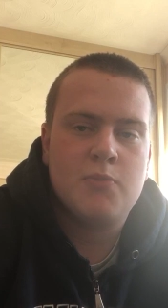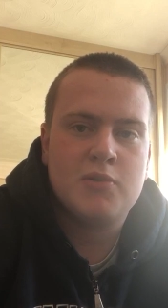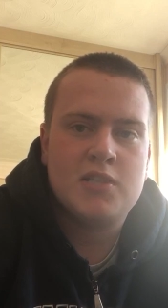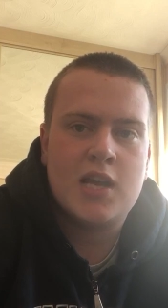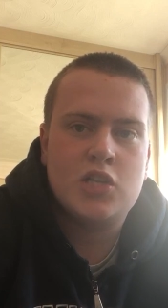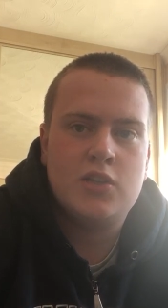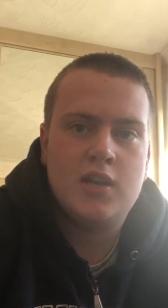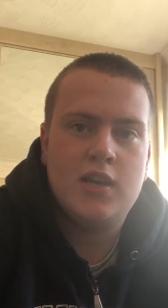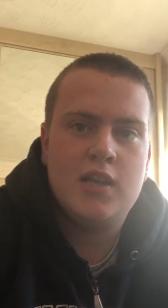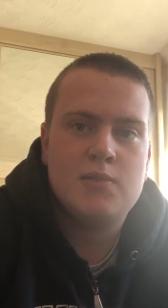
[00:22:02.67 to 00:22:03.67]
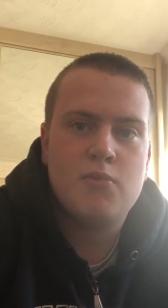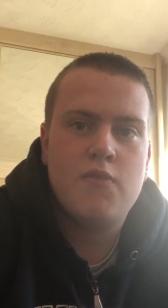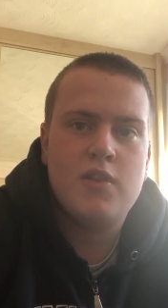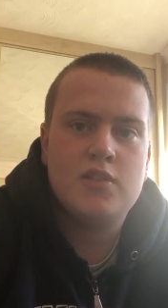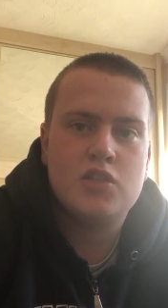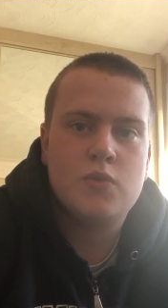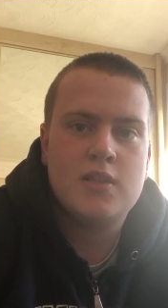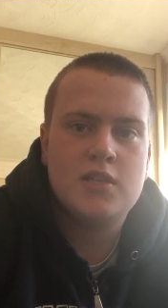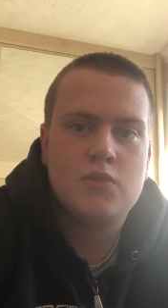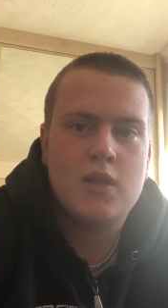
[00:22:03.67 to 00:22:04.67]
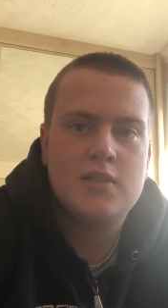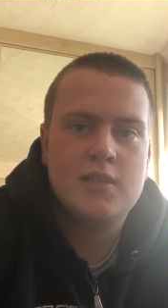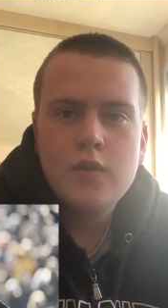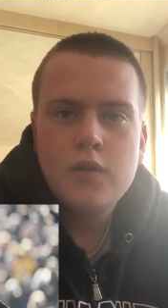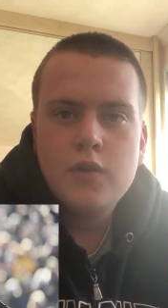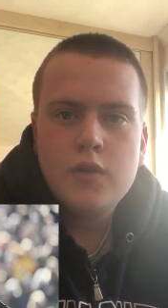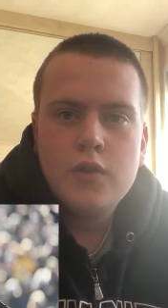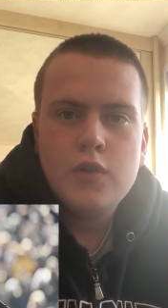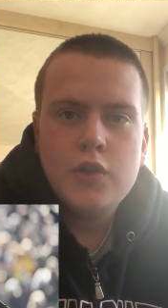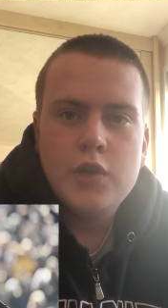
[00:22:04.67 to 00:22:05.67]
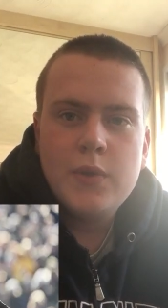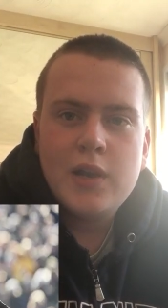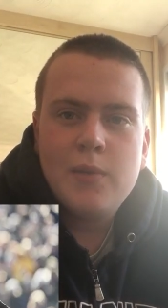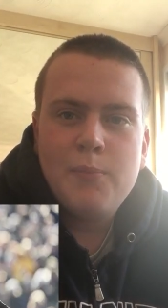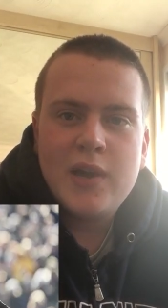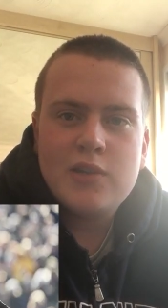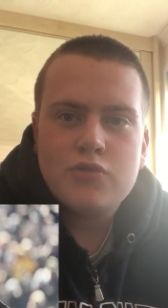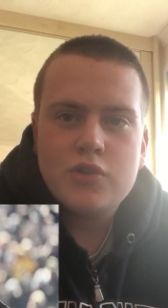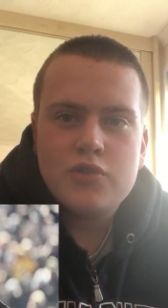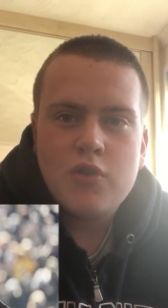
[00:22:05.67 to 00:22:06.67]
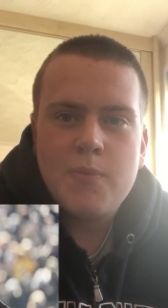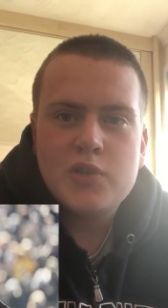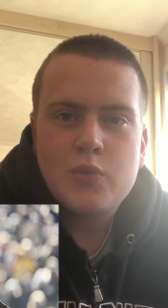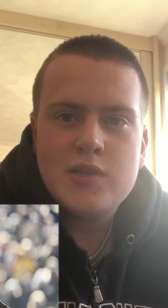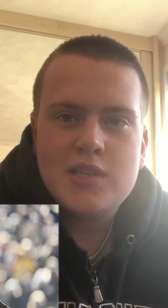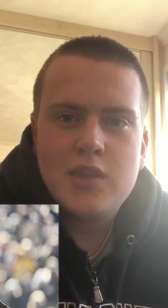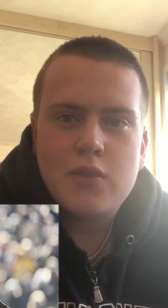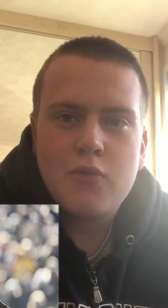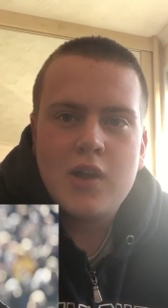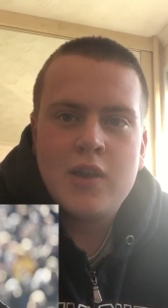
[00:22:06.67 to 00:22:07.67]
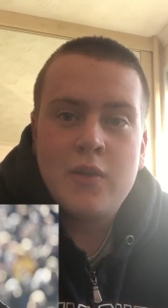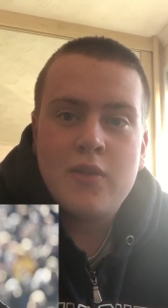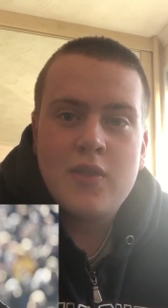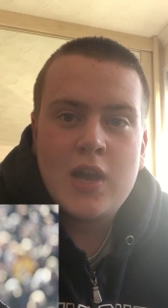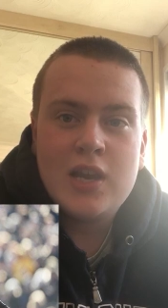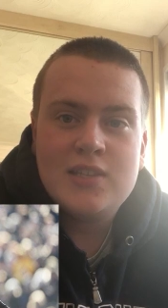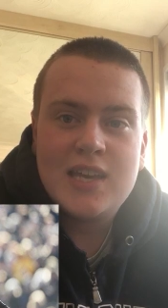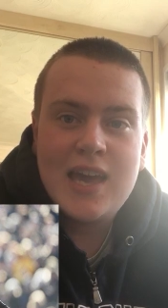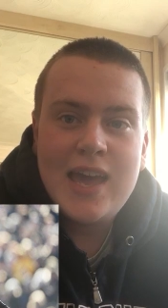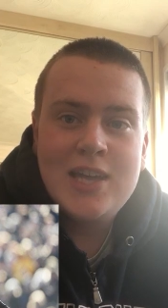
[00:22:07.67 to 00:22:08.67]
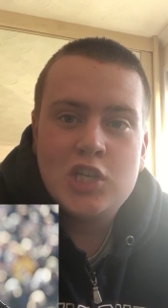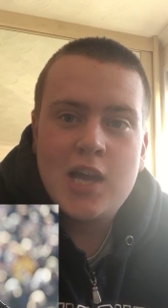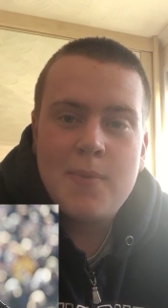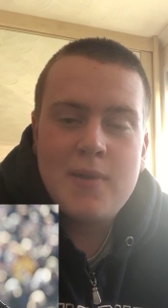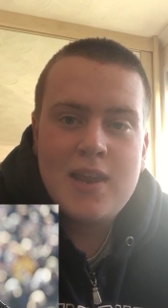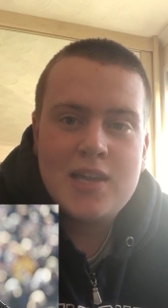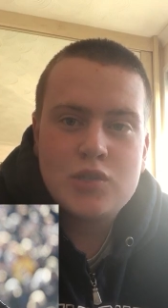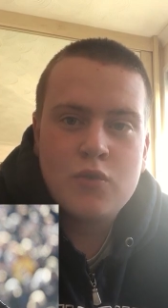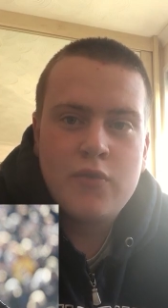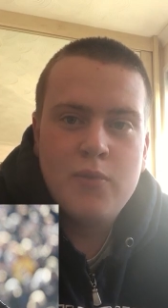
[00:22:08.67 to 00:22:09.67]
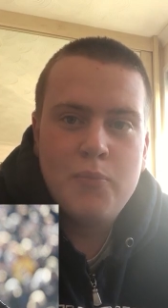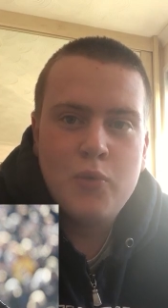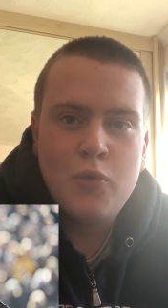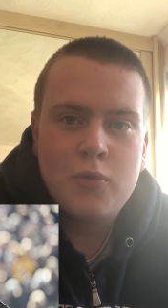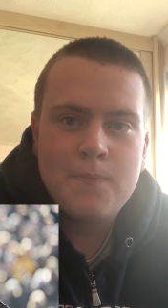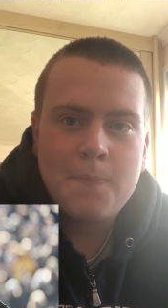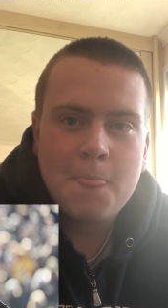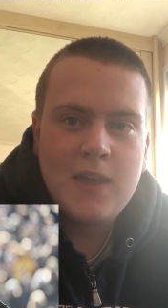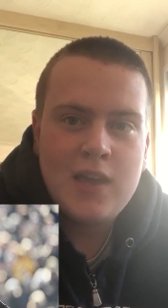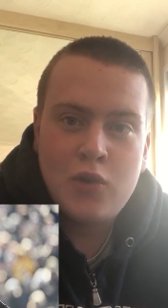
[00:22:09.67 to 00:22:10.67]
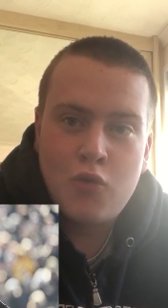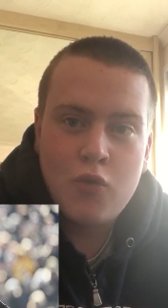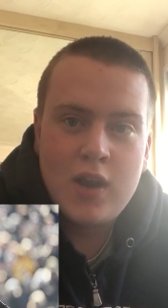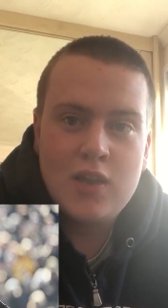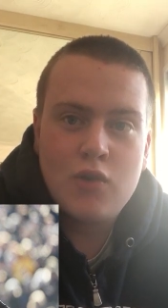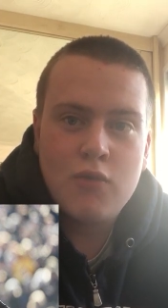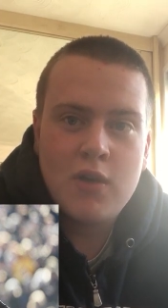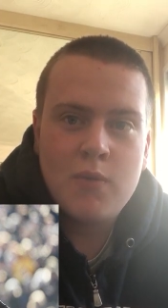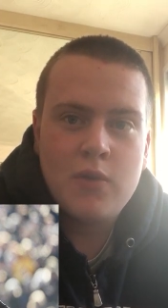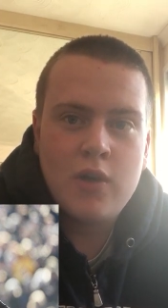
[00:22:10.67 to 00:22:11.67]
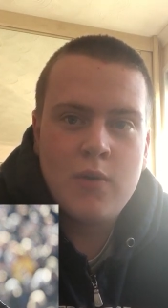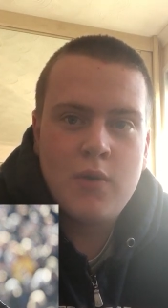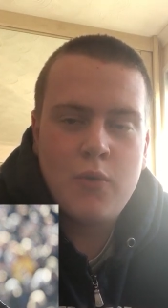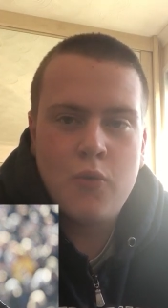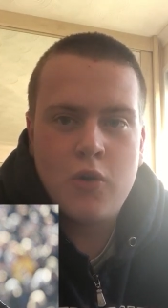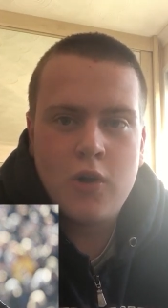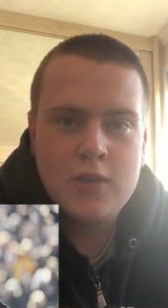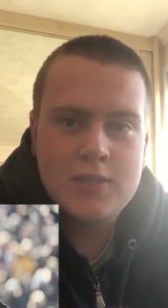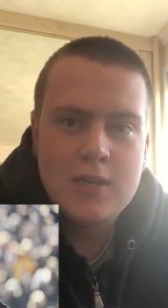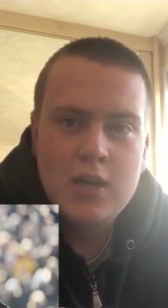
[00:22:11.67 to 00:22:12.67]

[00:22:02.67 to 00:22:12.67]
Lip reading: protection that he needs moving into 2020. New England Patriots are up at 23, and I think they're going to take AJ Epinesa off the board. He had a great career with Iowa Hawkeyes,